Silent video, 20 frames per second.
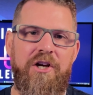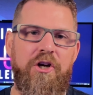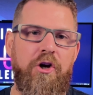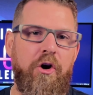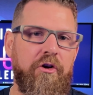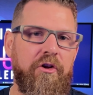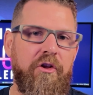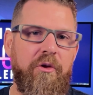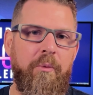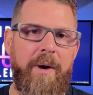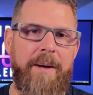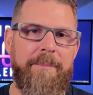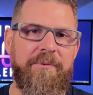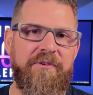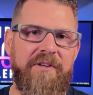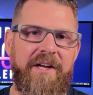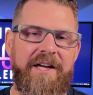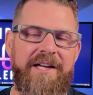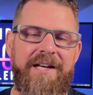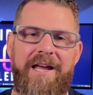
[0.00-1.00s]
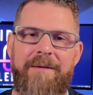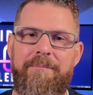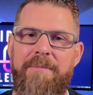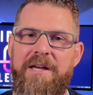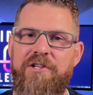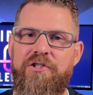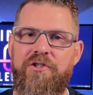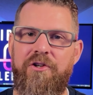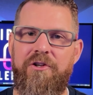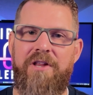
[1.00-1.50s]
go to the website and
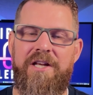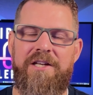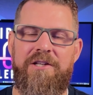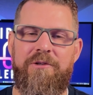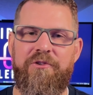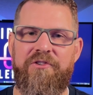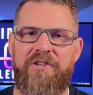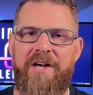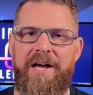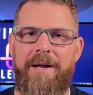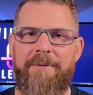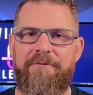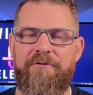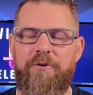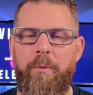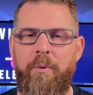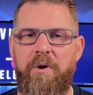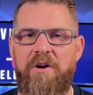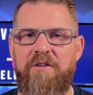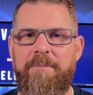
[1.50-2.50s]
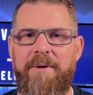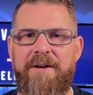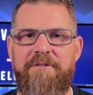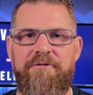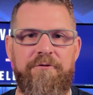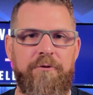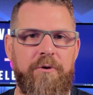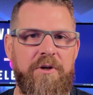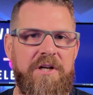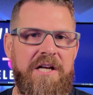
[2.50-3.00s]
make sure that you sign up for one of my
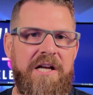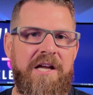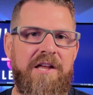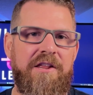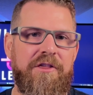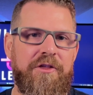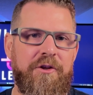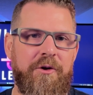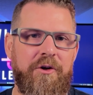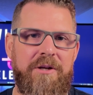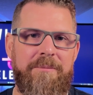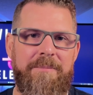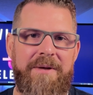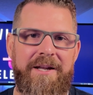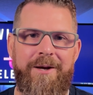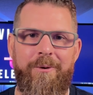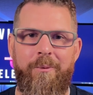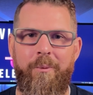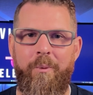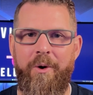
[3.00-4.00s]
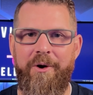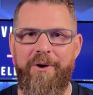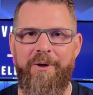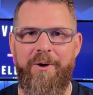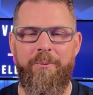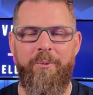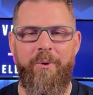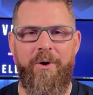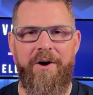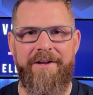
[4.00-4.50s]
free 30 minute one
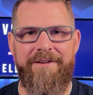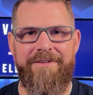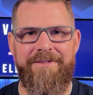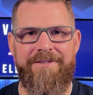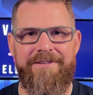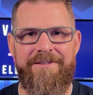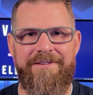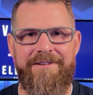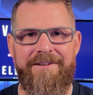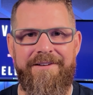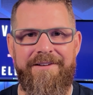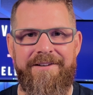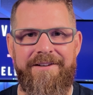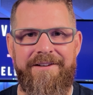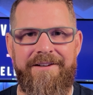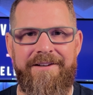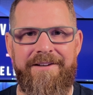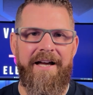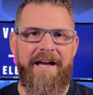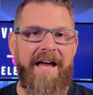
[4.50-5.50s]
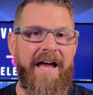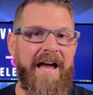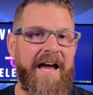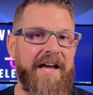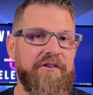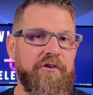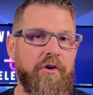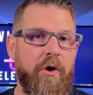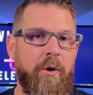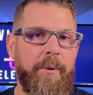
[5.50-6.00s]
on ones.
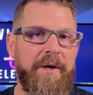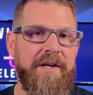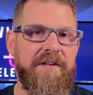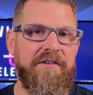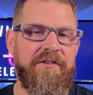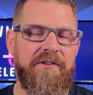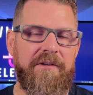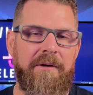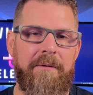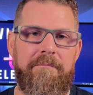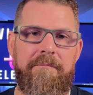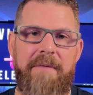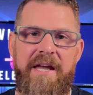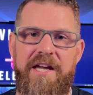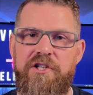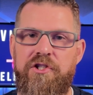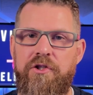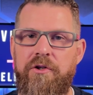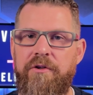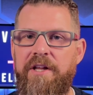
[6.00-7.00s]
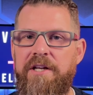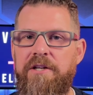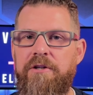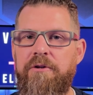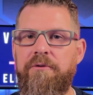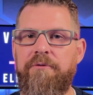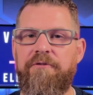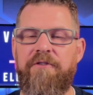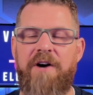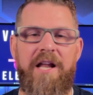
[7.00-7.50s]
As always, make sure that
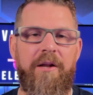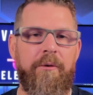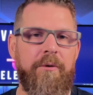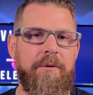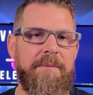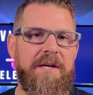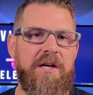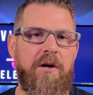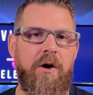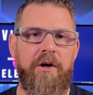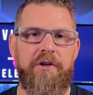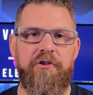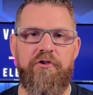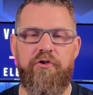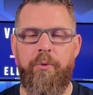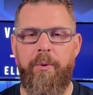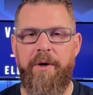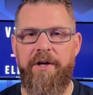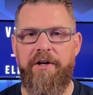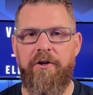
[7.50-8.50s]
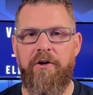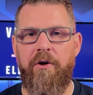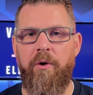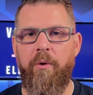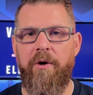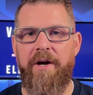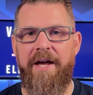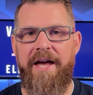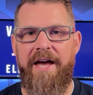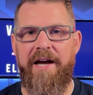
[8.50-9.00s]
you're following me on Twitter
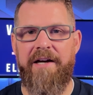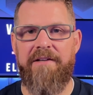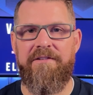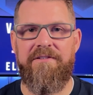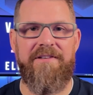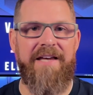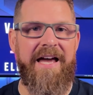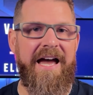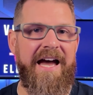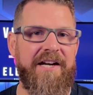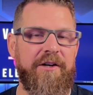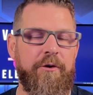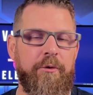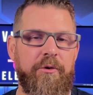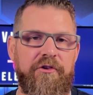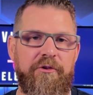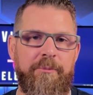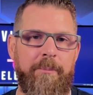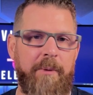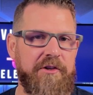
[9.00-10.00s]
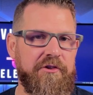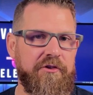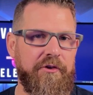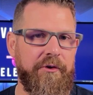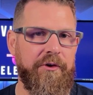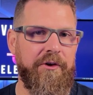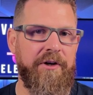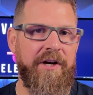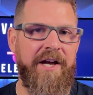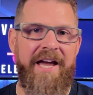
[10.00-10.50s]
or X at Chris
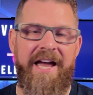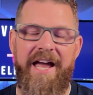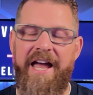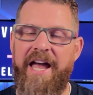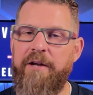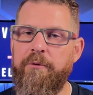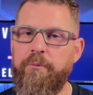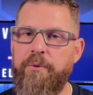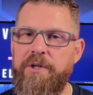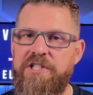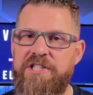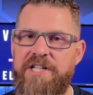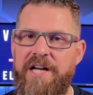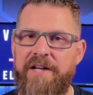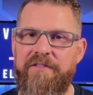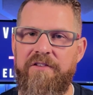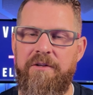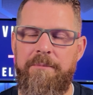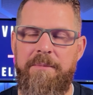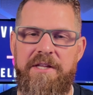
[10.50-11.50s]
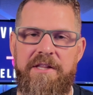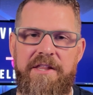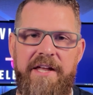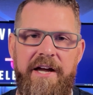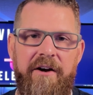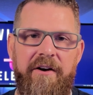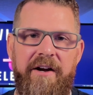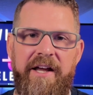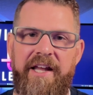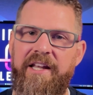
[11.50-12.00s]
Mutchler and reach out to me
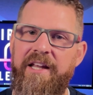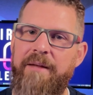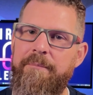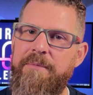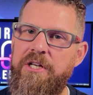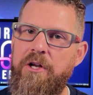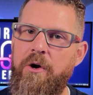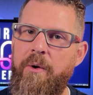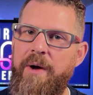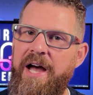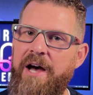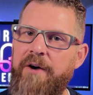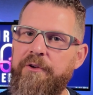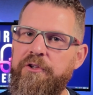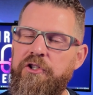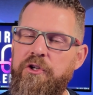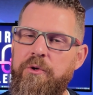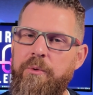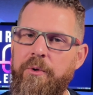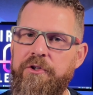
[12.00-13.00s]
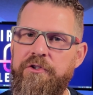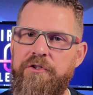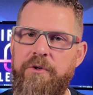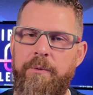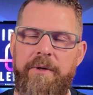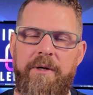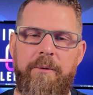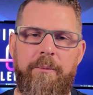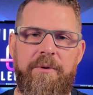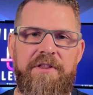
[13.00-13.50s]
there and let me know how you are
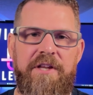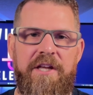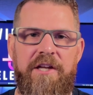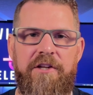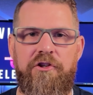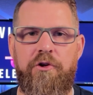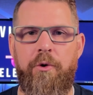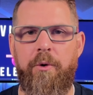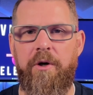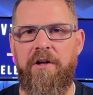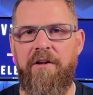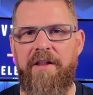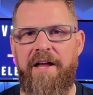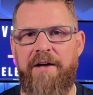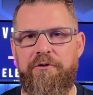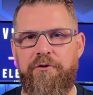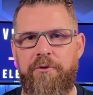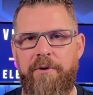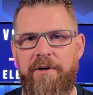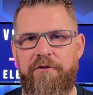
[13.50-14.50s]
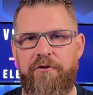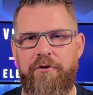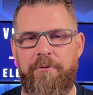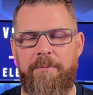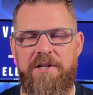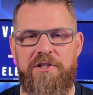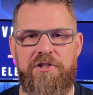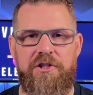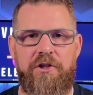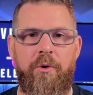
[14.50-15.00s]
doing within your cloud
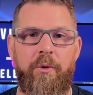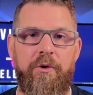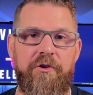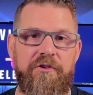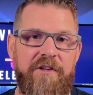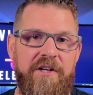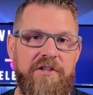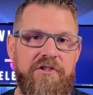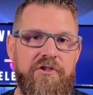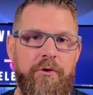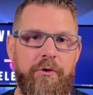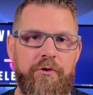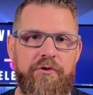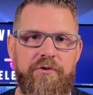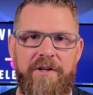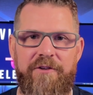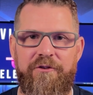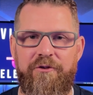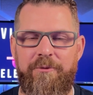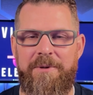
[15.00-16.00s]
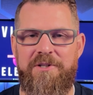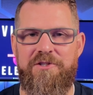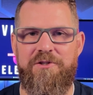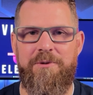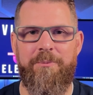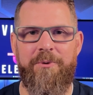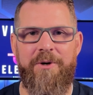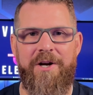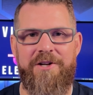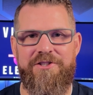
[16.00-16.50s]
transformation or digital
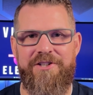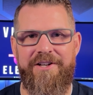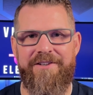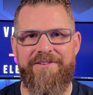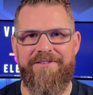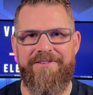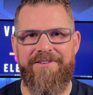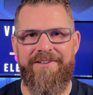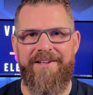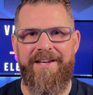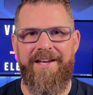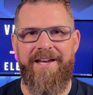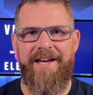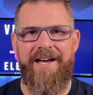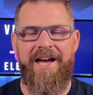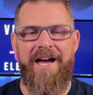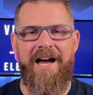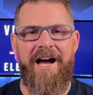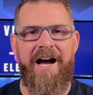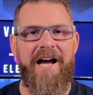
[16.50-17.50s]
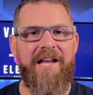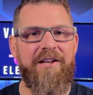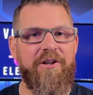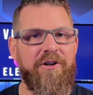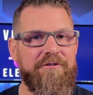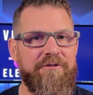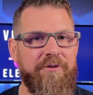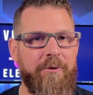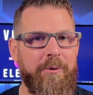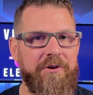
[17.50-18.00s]
transformation projects. I
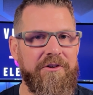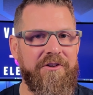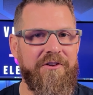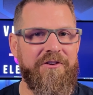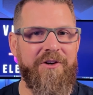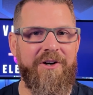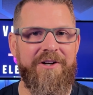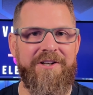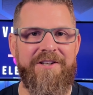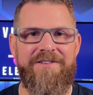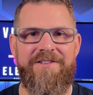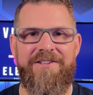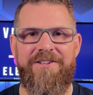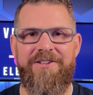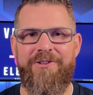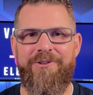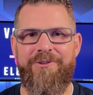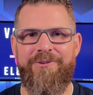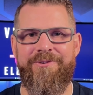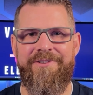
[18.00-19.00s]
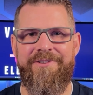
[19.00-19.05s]
look forward to talking to you